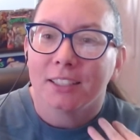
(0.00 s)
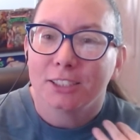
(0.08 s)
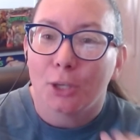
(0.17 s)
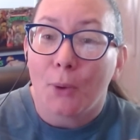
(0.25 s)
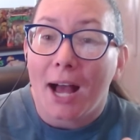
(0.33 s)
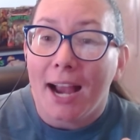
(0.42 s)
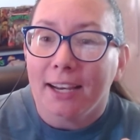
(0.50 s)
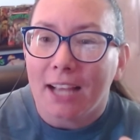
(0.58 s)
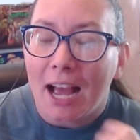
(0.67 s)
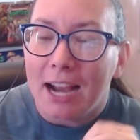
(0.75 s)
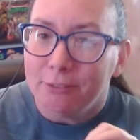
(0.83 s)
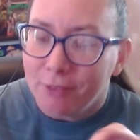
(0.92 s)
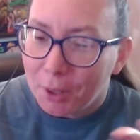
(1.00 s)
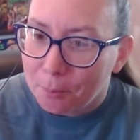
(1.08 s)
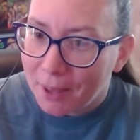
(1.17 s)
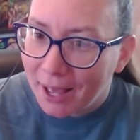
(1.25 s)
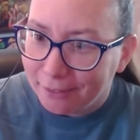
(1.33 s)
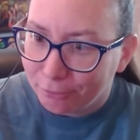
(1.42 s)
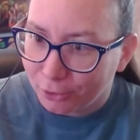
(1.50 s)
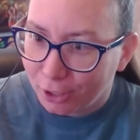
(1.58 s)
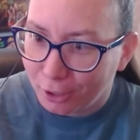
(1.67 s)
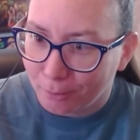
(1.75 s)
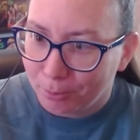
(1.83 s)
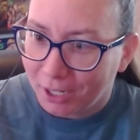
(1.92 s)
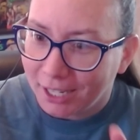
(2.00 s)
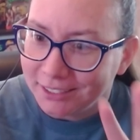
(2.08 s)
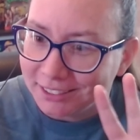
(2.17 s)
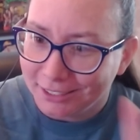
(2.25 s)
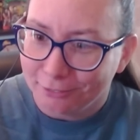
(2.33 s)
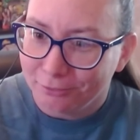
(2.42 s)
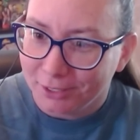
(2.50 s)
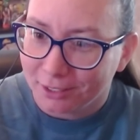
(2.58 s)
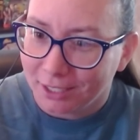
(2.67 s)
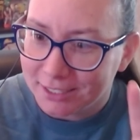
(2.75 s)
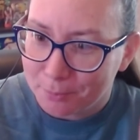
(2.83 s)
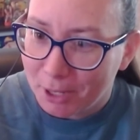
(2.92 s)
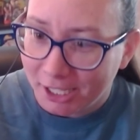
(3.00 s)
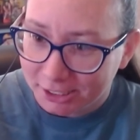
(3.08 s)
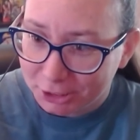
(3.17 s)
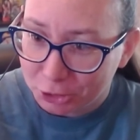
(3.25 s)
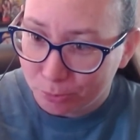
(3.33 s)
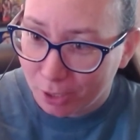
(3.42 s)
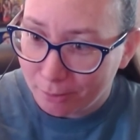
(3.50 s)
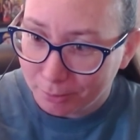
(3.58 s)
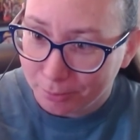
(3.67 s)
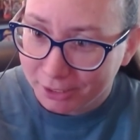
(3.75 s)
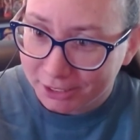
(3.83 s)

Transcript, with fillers: so I, I felt bad for her, but I didn't feel as bad as you probably